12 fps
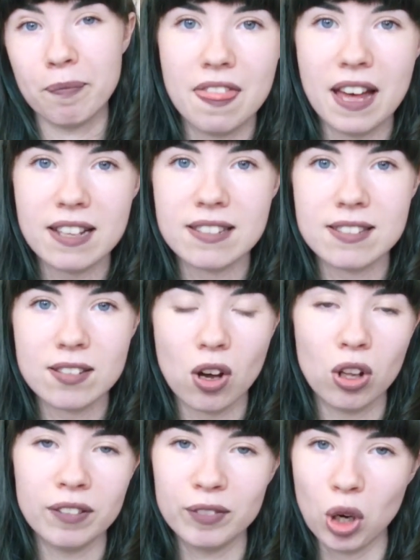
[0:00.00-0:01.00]
That's
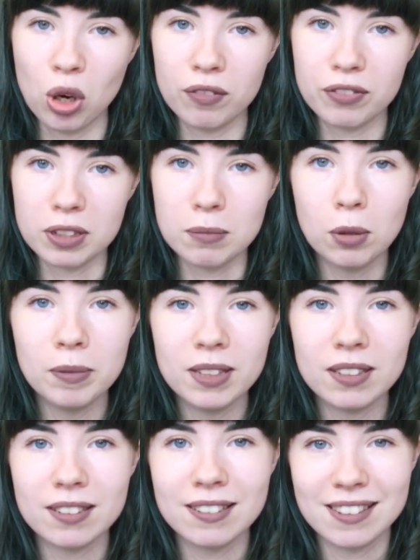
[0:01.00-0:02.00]
all I've got for the
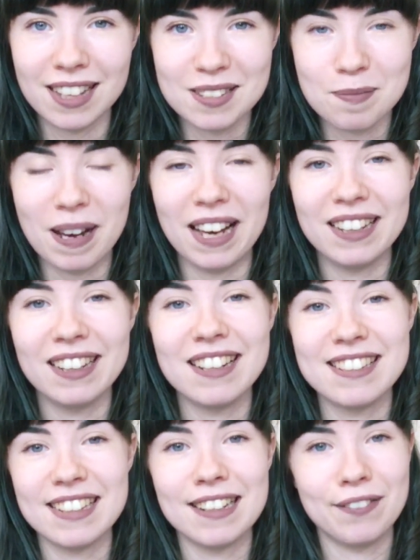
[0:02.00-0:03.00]
moment. That's my
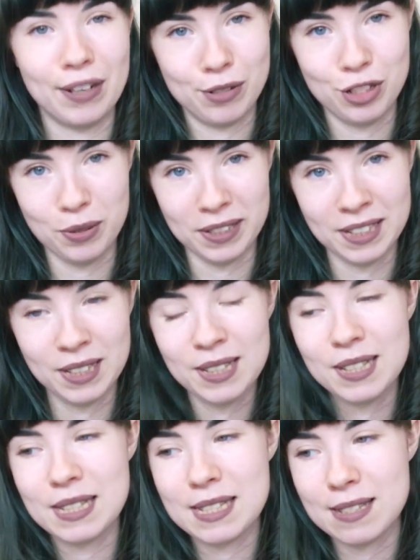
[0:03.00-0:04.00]
idea of how to do it.
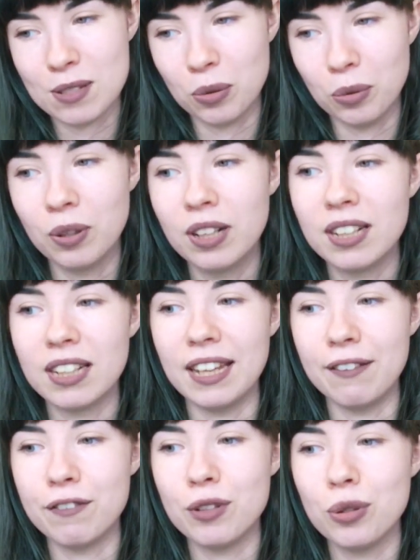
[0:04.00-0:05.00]
So
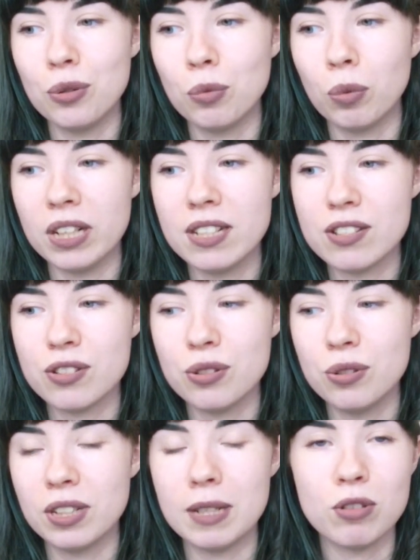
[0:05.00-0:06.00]
if you want
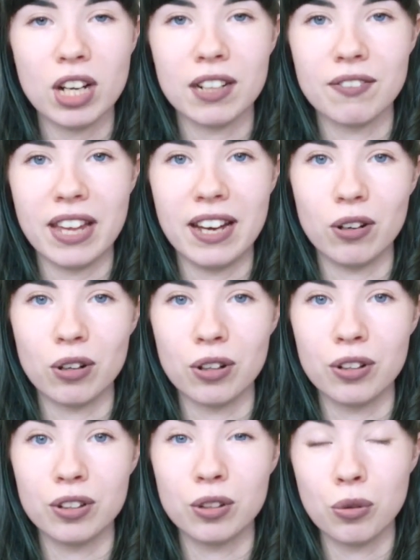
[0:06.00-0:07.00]
to keep track of that
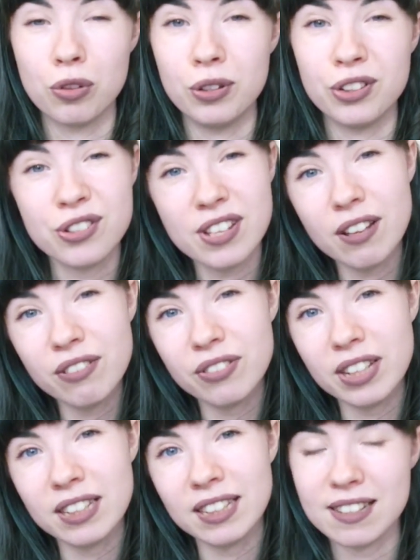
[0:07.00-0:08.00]
or go through it yourself,
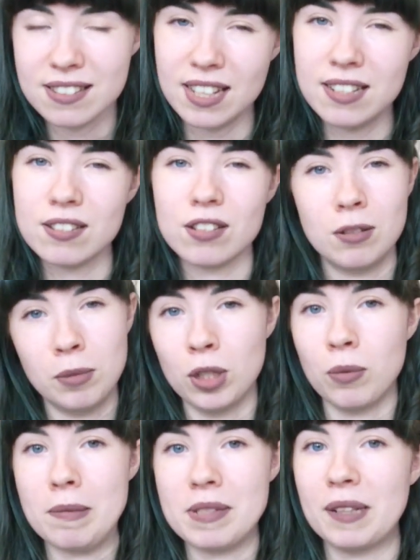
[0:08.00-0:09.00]
then like I said, it's going to be on
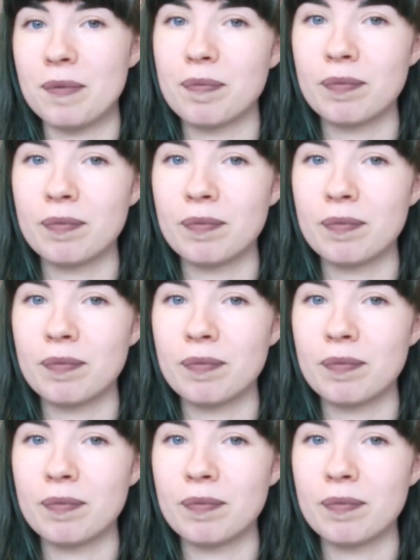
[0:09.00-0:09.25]
the website.